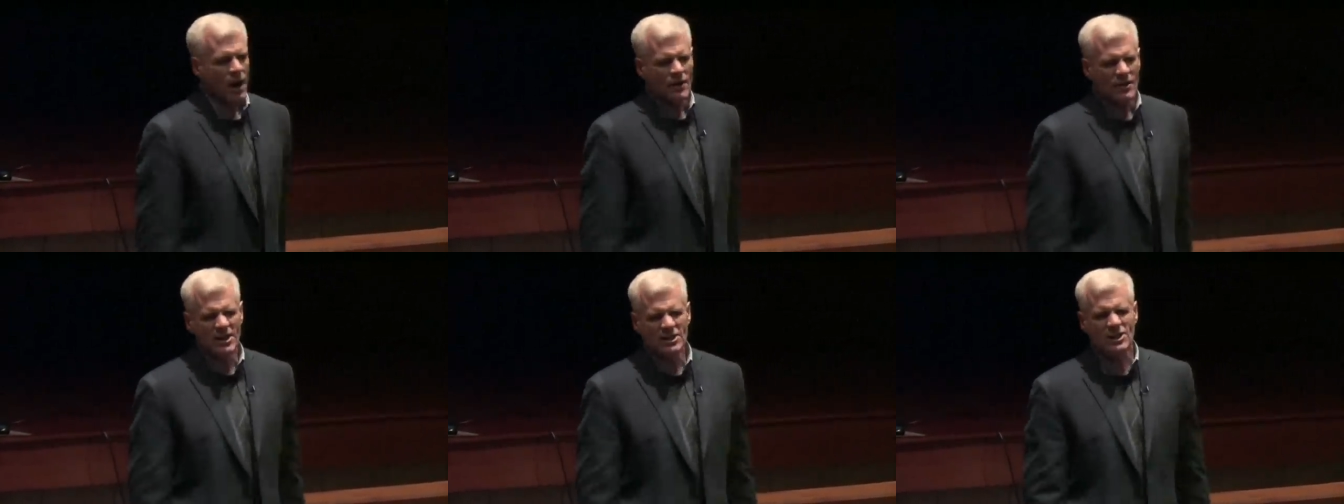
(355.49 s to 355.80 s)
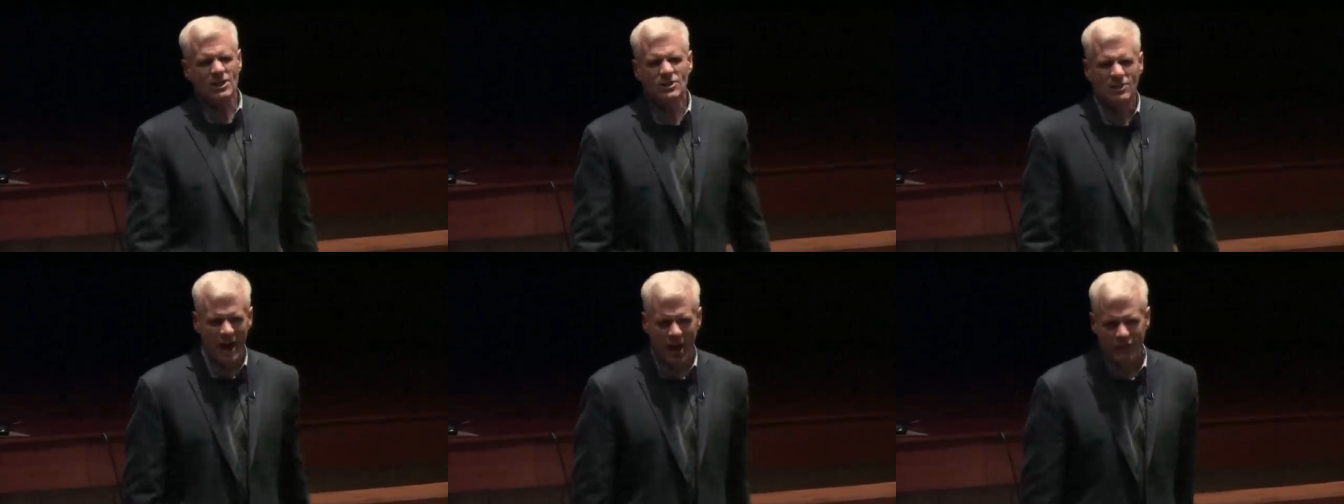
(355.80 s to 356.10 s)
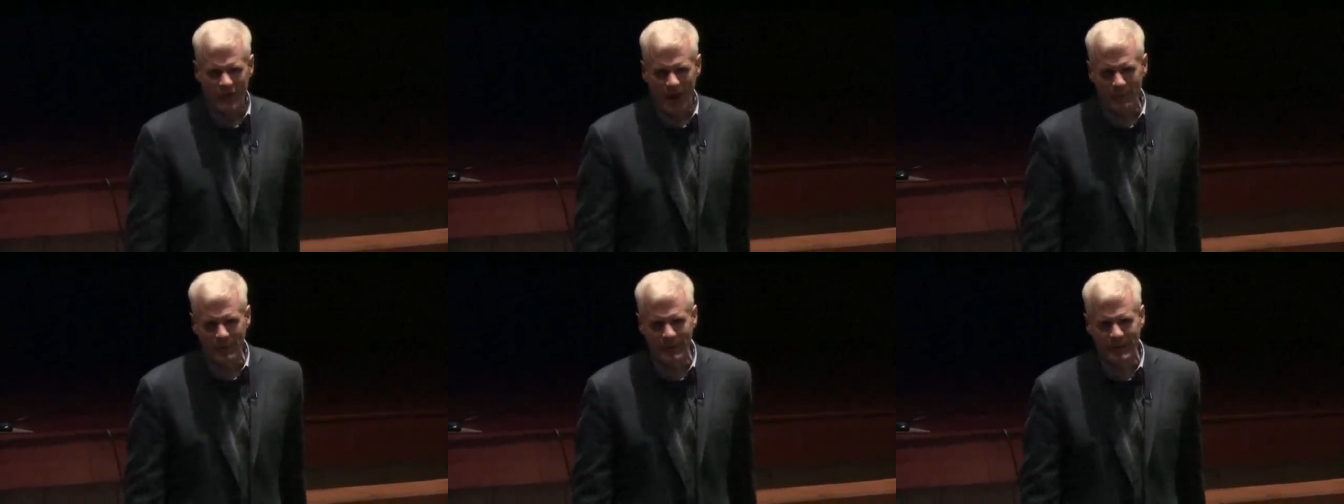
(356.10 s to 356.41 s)
That's a
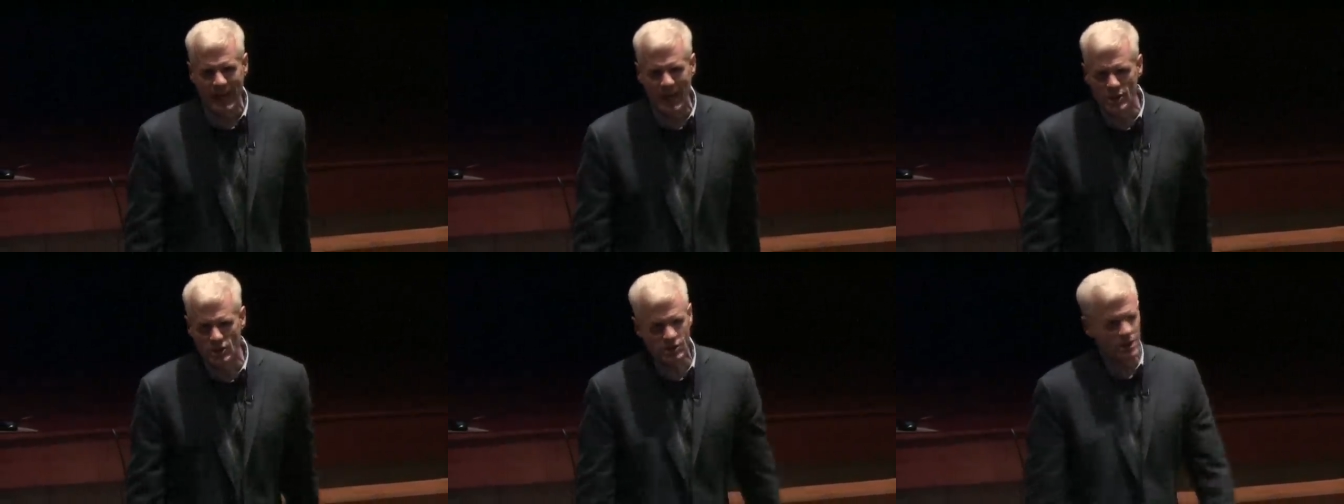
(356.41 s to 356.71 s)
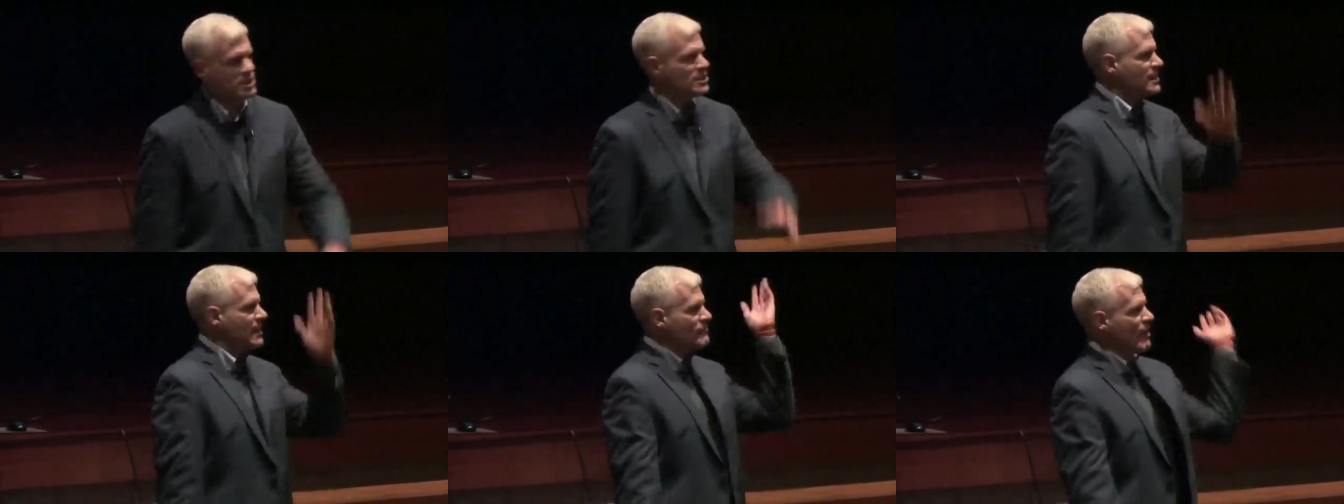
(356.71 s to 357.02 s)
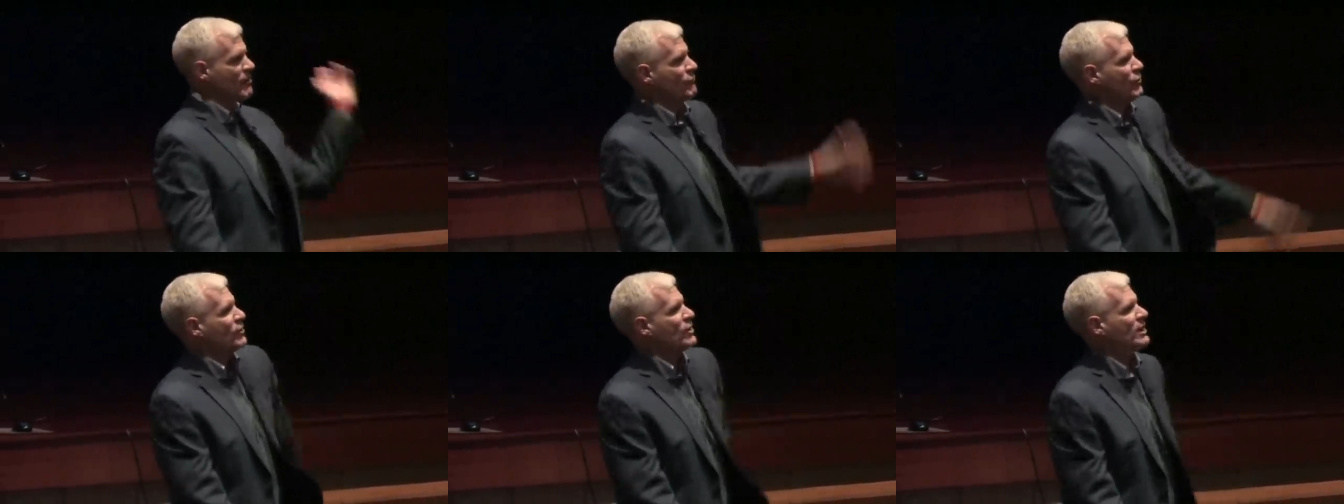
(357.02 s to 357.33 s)
deft application. Let's save
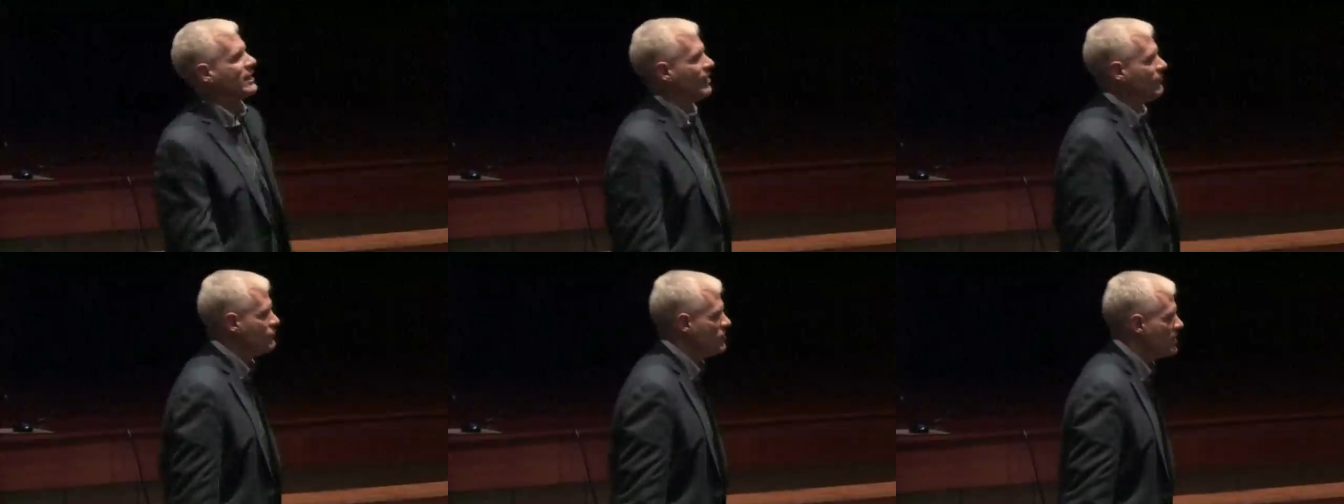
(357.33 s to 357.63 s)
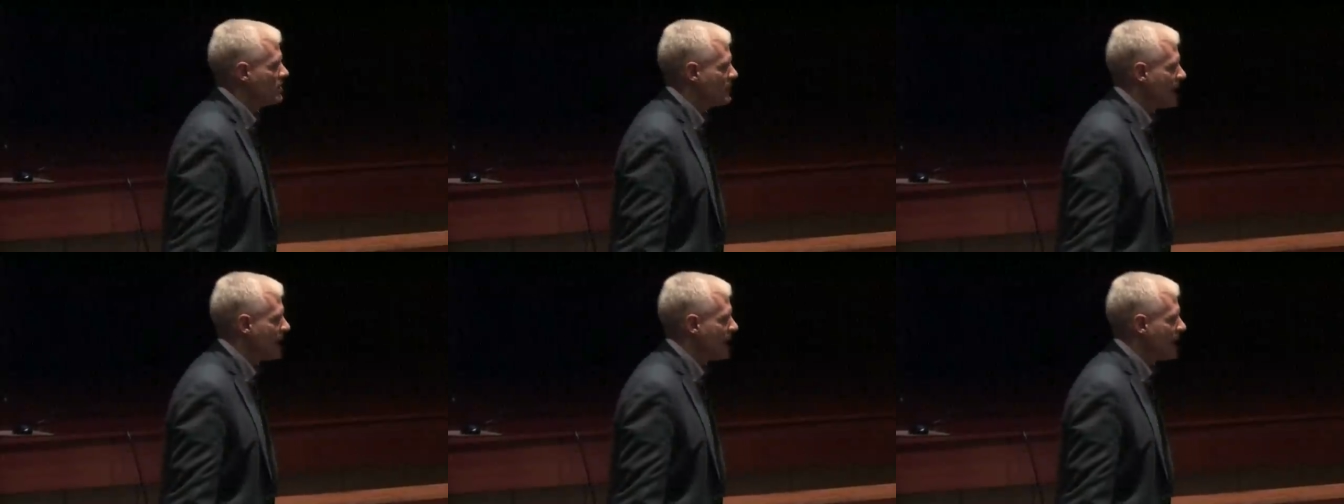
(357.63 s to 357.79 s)
that for the gifted